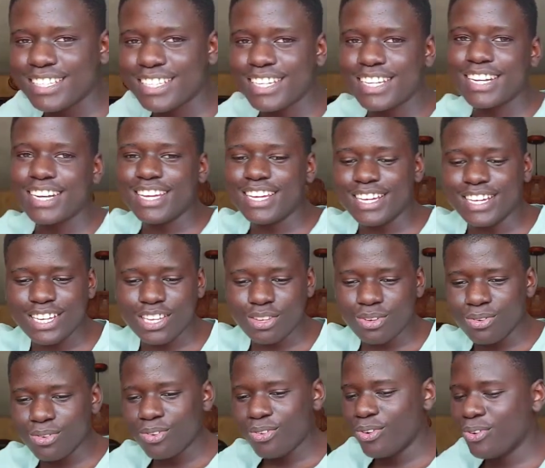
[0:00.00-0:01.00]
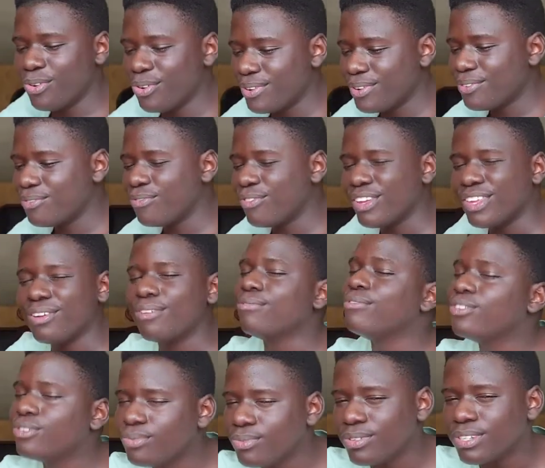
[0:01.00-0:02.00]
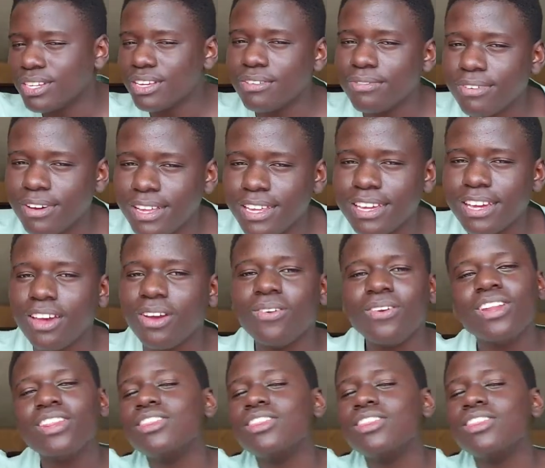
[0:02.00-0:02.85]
like, you know, when your vitu zikifanyike, you need